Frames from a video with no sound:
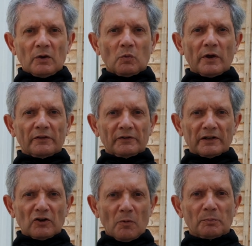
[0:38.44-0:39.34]
whether in
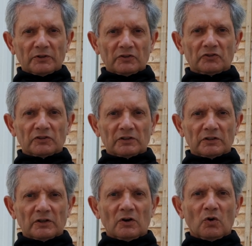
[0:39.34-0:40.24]
competition
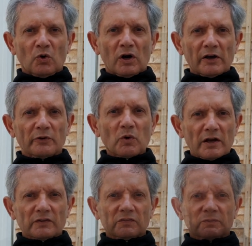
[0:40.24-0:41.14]
or
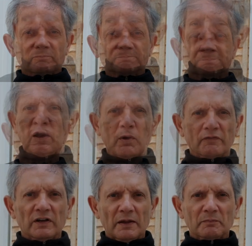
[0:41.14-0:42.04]
otherwise.
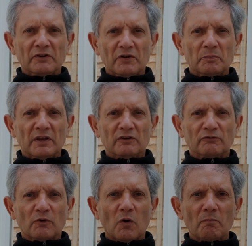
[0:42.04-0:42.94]
However, let me repeat
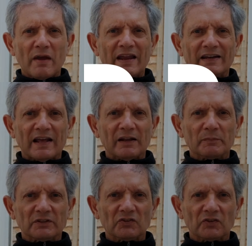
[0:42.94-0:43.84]
4 main
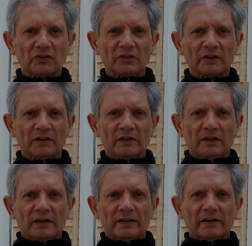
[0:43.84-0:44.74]
elements
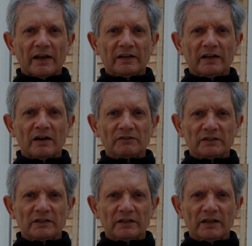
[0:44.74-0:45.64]
that I
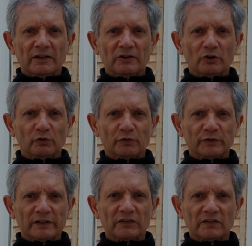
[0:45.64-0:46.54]
covered in those
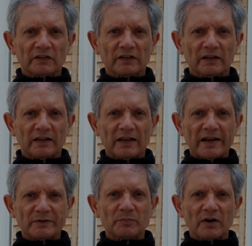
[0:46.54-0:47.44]
first
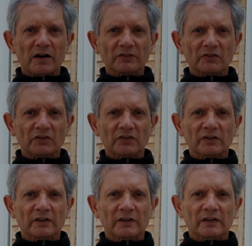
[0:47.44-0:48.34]
8 parts
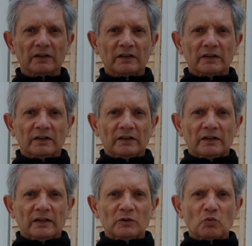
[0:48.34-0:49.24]

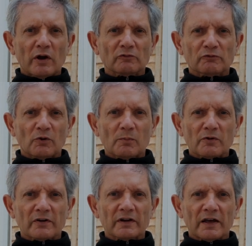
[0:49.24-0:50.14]
in one form
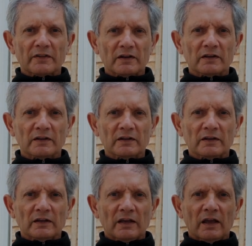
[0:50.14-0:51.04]
or another
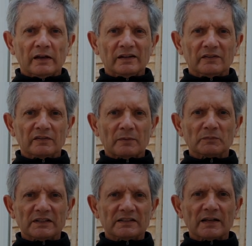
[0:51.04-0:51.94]
and in some
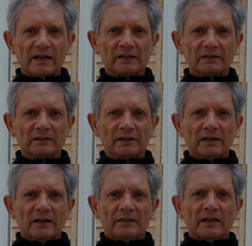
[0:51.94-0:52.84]
detail
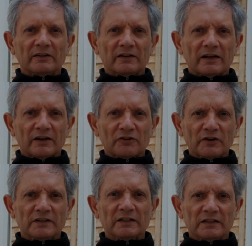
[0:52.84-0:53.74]
that are
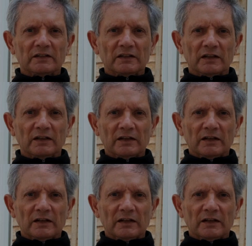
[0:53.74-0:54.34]
critical